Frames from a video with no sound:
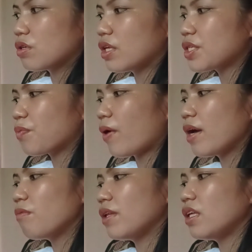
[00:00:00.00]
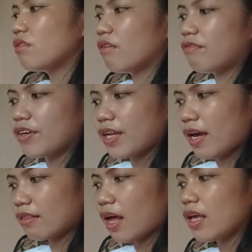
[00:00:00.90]
that's why we need to avoid
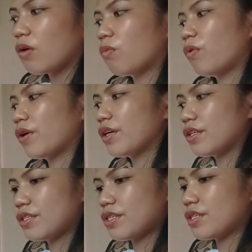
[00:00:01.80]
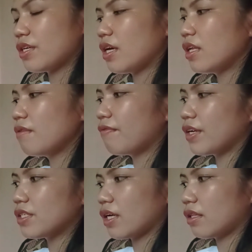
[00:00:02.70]
italic words in
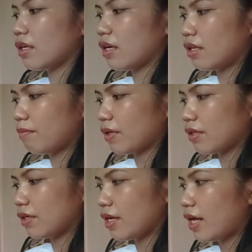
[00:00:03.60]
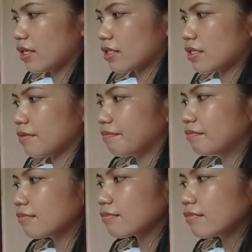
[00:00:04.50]
projected materials.
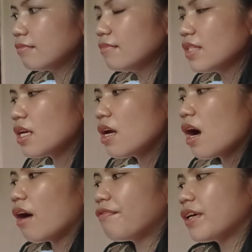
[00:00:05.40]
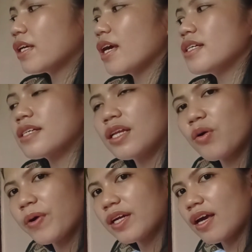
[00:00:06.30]
Uppercase and
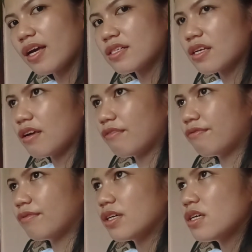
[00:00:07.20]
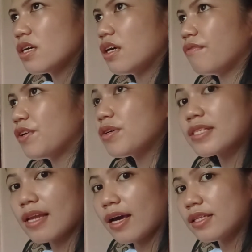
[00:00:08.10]
lowercase. If your
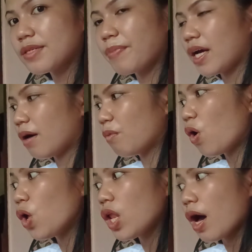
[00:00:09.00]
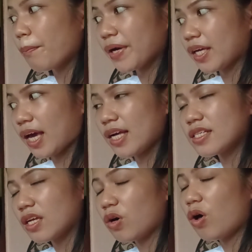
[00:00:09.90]
slides become all
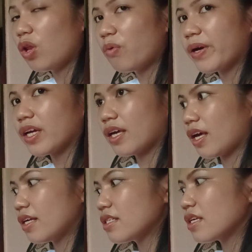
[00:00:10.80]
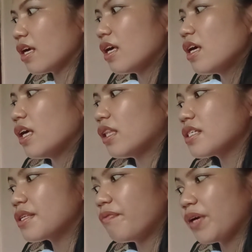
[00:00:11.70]
uppercase and all lowercase, it
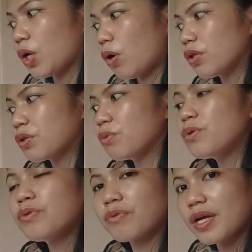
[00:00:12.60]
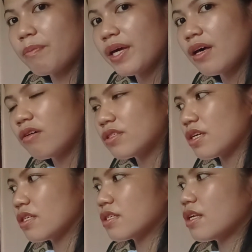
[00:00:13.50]
is difficult to read by the
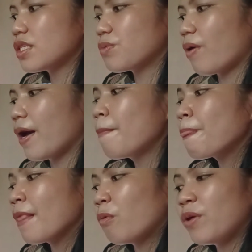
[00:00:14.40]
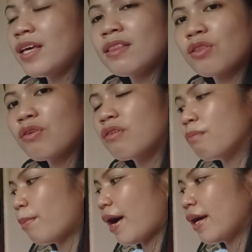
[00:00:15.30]
audience. That's why we need to
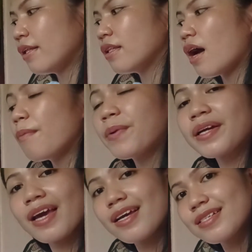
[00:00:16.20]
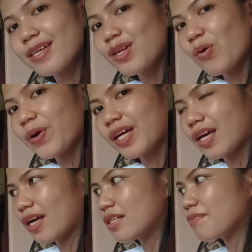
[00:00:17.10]
combine uppercase and
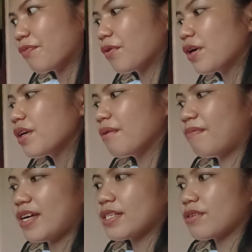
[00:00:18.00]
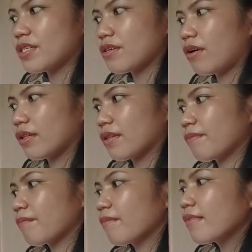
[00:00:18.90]
lowercase for the best result.
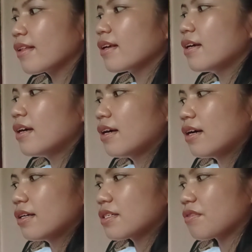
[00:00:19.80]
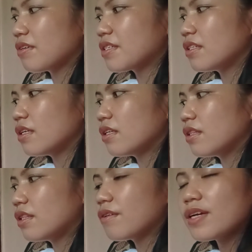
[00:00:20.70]
So
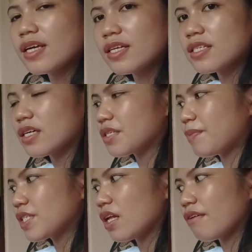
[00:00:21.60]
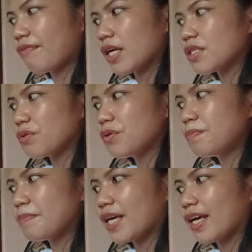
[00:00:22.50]
there is a special effects
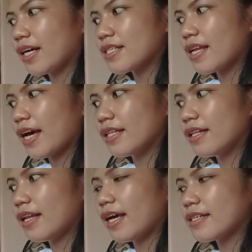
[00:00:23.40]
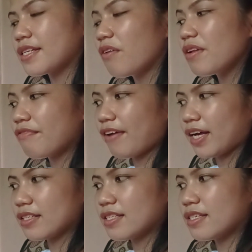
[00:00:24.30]
of making a slide, like sound
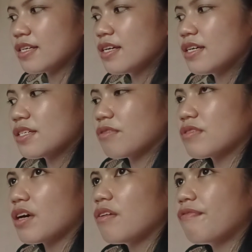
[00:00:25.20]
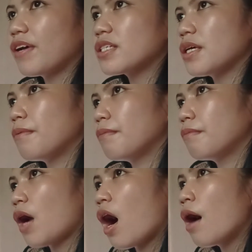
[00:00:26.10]
effects. So sound effects,
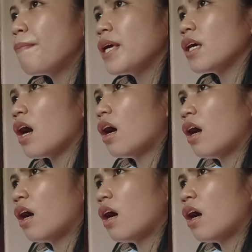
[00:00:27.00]
and having